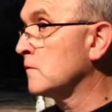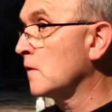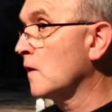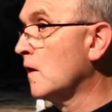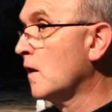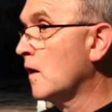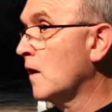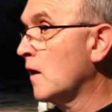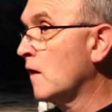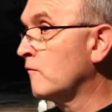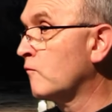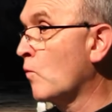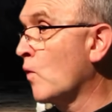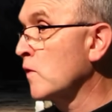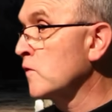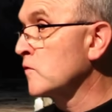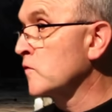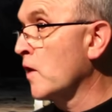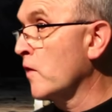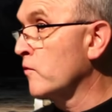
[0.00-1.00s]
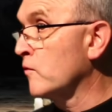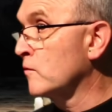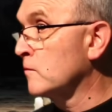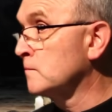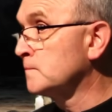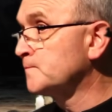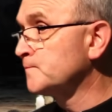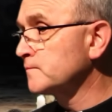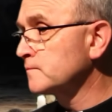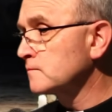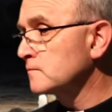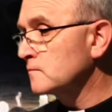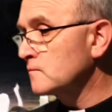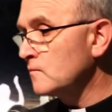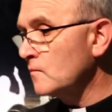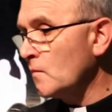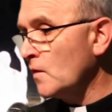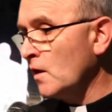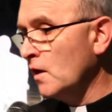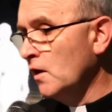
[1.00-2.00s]
One night, as Father
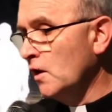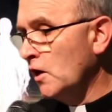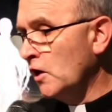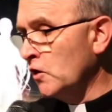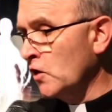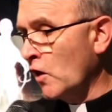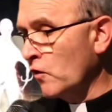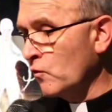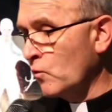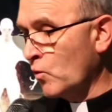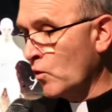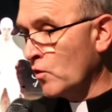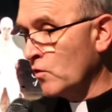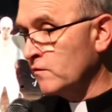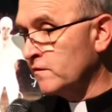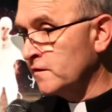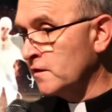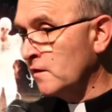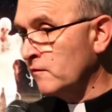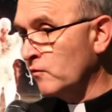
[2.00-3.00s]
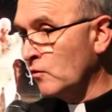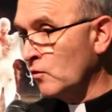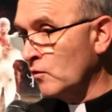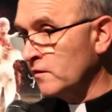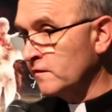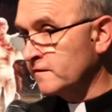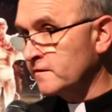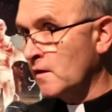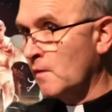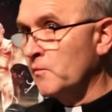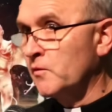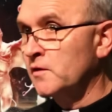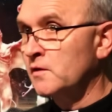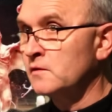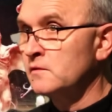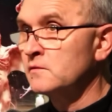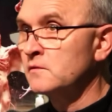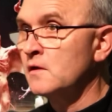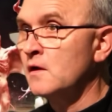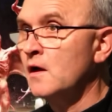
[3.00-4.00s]
Bishop invoked the Virgin Mary,
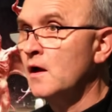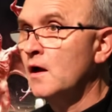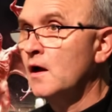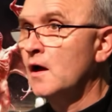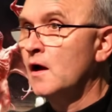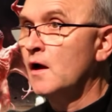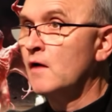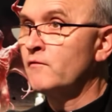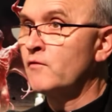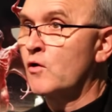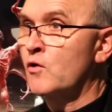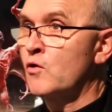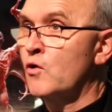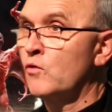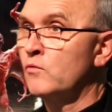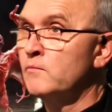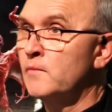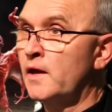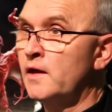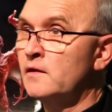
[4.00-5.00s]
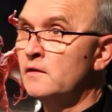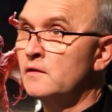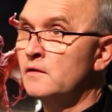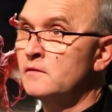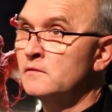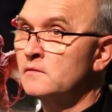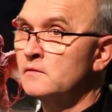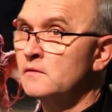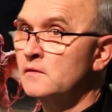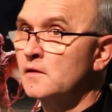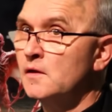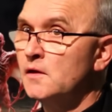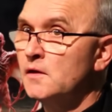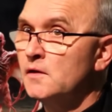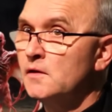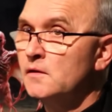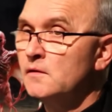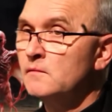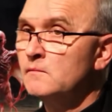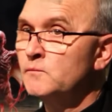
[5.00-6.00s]
Robbie's body spun on the
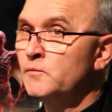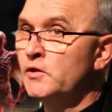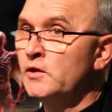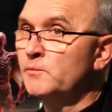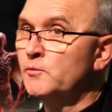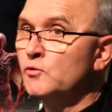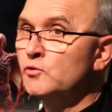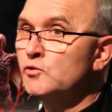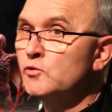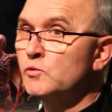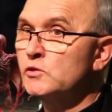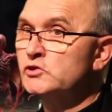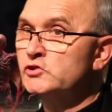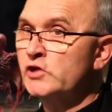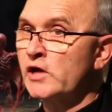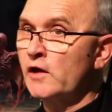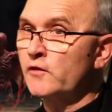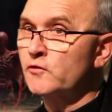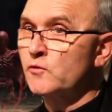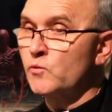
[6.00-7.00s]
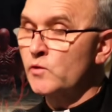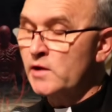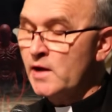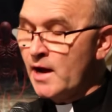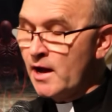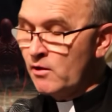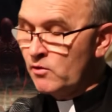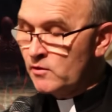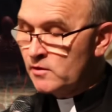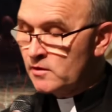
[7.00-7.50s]
bed, his head